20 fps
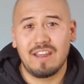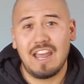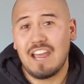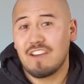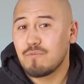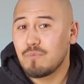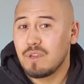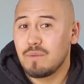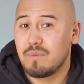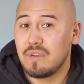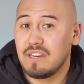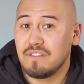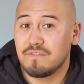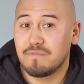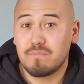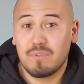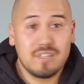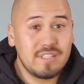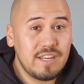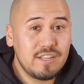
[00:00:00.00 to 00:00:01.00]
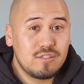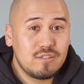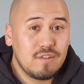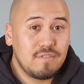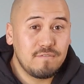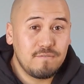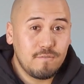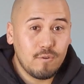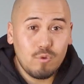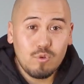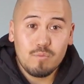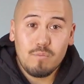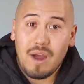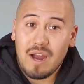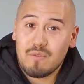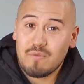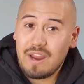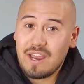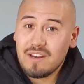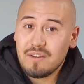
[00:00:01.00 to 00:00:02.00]
Have we been potentially fooled
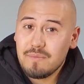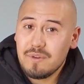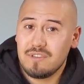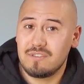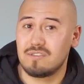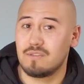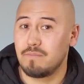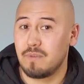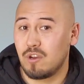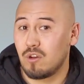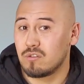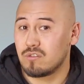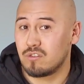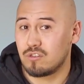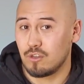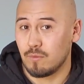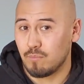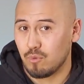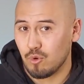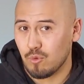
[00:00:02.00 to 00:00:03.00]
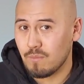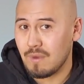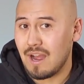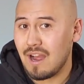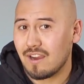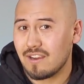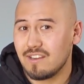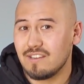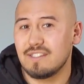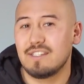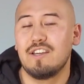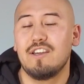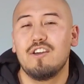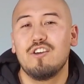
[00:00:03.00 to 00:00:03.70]
by randomness because it's a bull market?